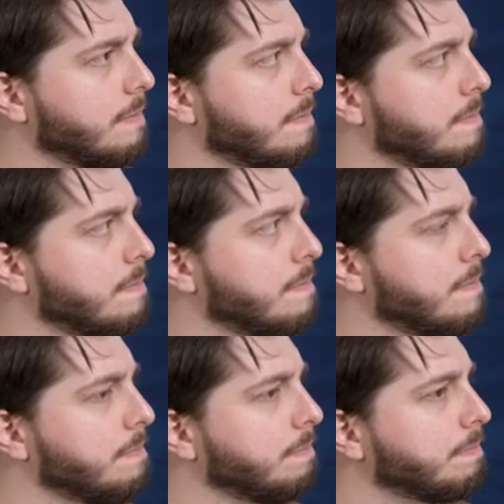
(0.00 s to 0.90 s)

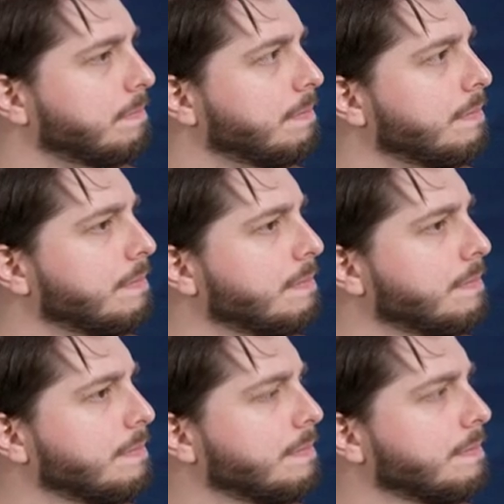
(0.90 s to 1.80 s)

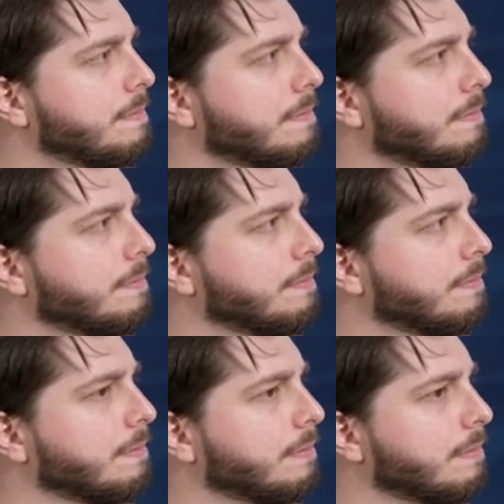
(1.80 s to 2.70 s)

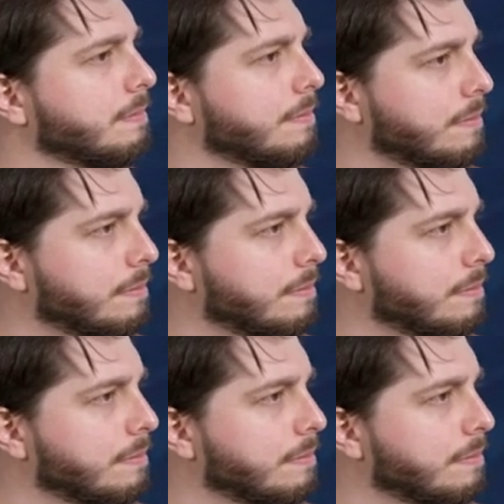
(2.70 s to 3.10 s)
This person isn't speaking.